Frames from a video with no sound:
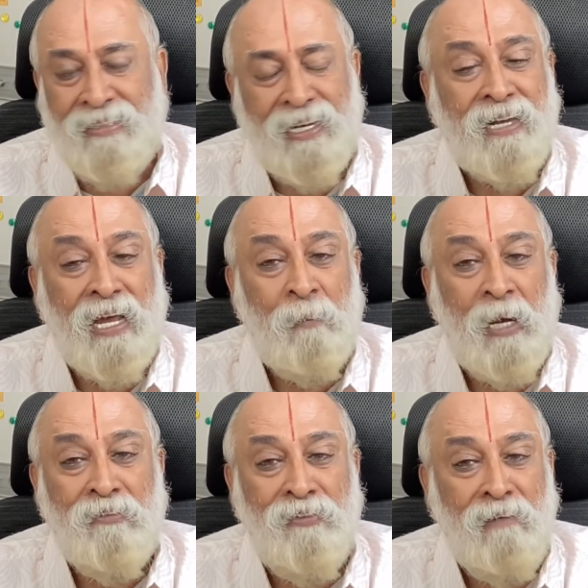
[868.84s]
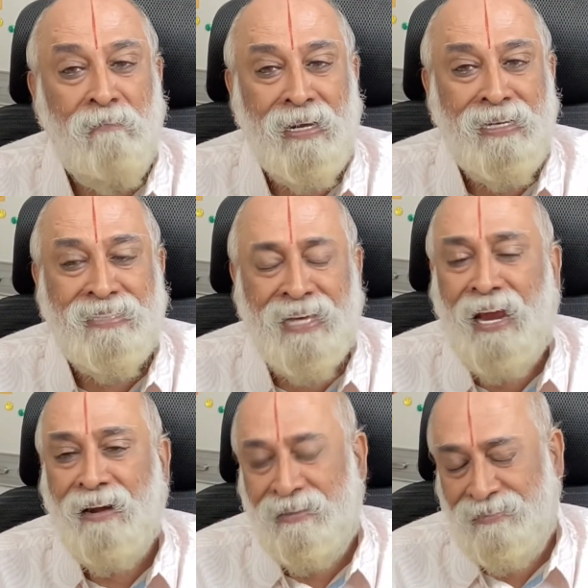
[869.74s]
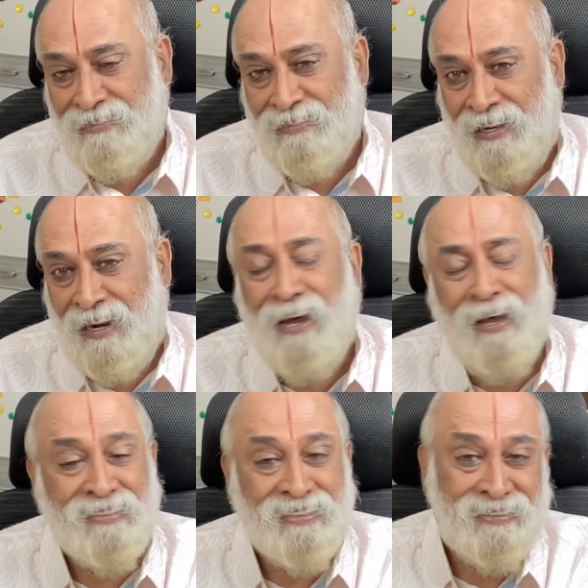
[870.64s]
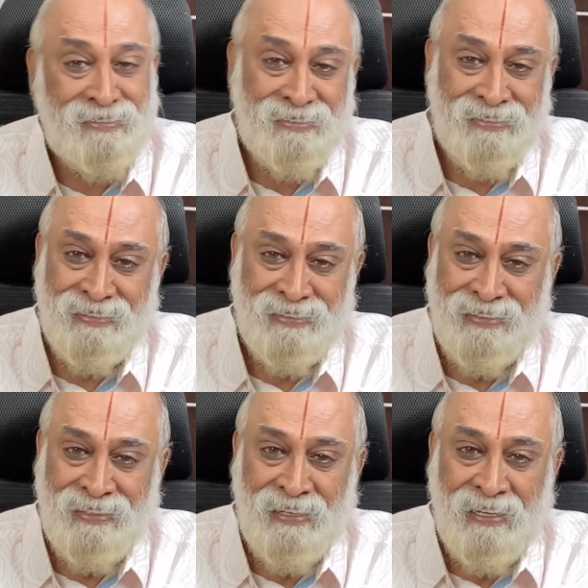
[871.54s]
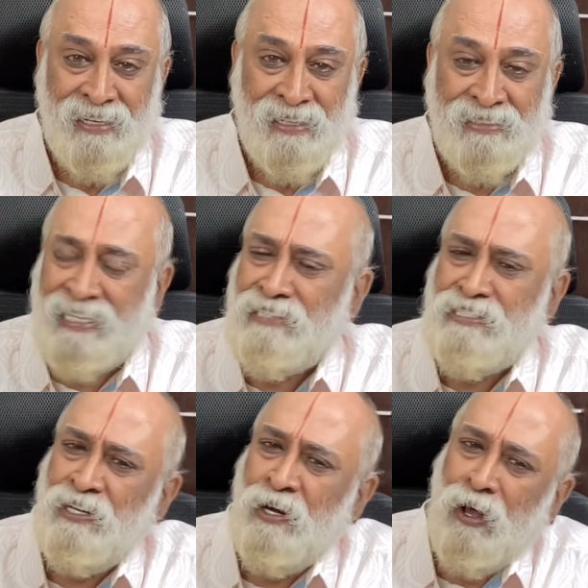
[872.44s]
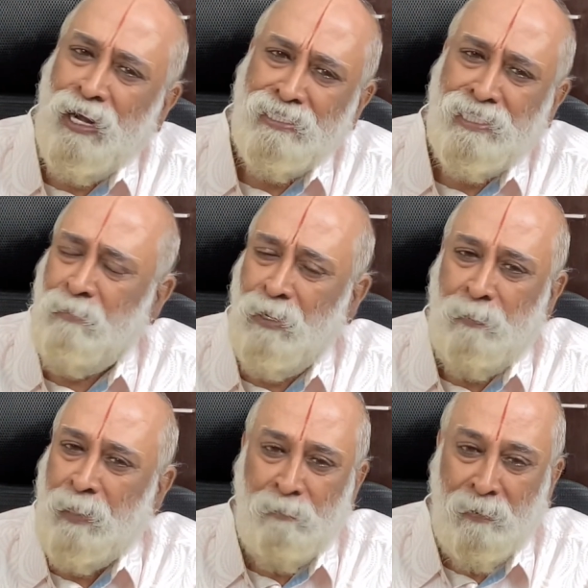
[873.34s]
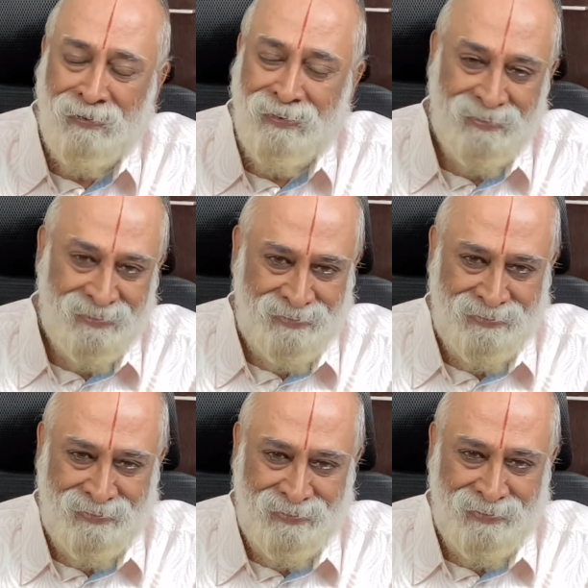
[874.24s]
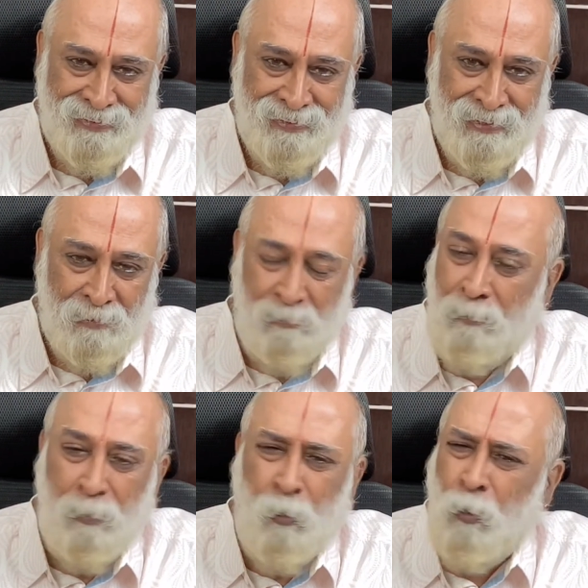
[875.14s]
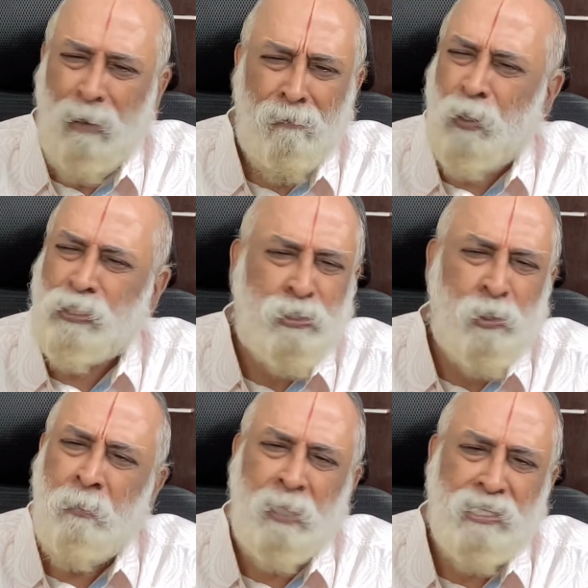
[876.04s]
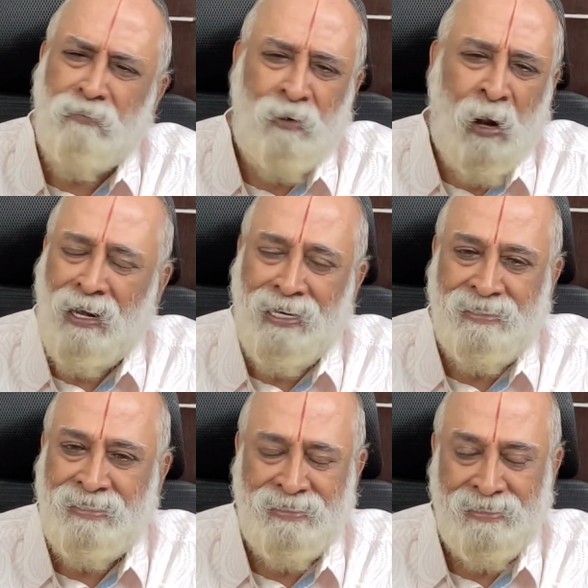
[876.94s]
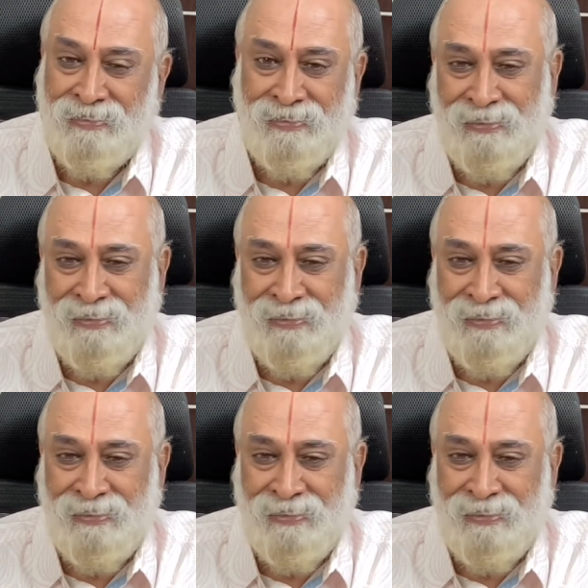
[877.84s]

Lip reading: At that time I feel very sad. Alas, such knowledgeable people who have got so much of knowledge,